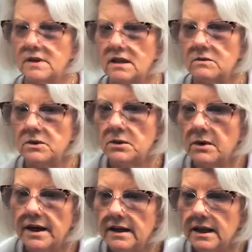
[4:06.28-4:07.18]
I wonder
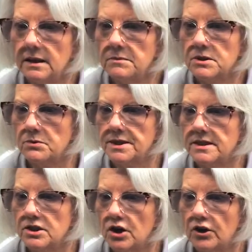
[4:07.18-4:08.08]
why it keeps
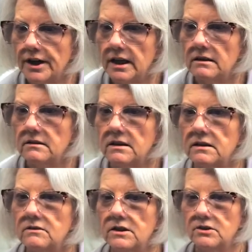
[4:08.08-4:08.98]
restarting. I
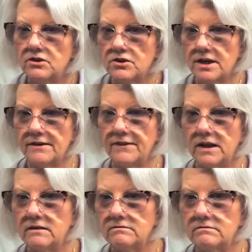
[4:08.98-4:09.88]
don't understand that.